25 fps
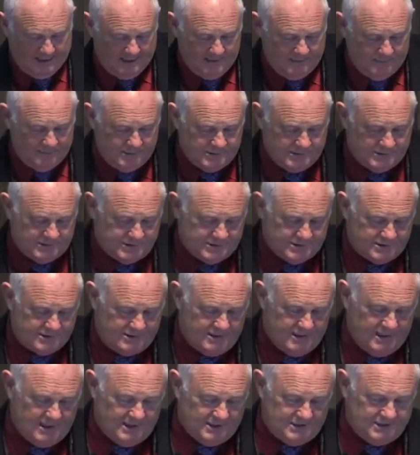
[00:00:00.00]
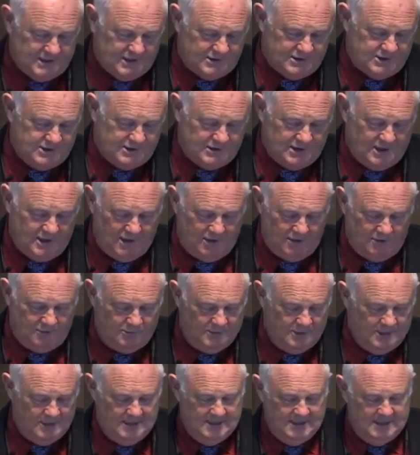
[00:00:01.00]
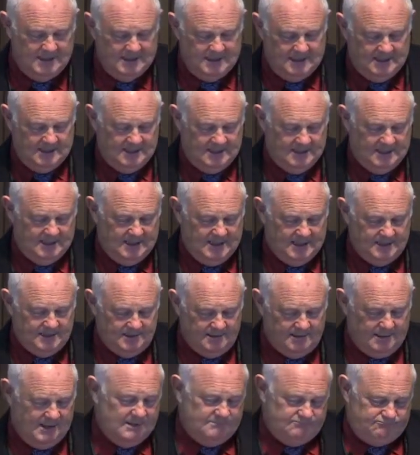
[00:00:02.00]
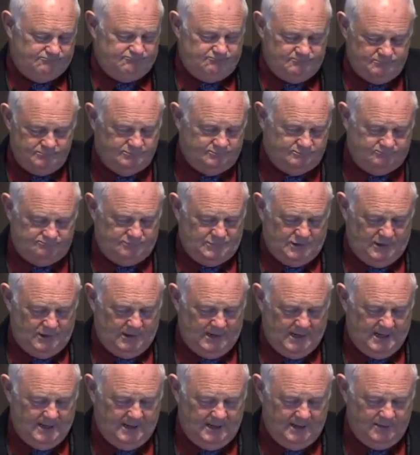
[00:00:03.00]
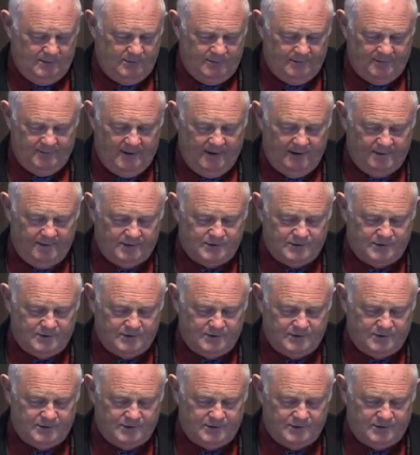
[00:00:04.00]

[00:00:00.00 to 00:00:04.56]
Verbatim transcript: It was kind of touch and go. Uh, I, I, you know, I, I, don't know if you ever, I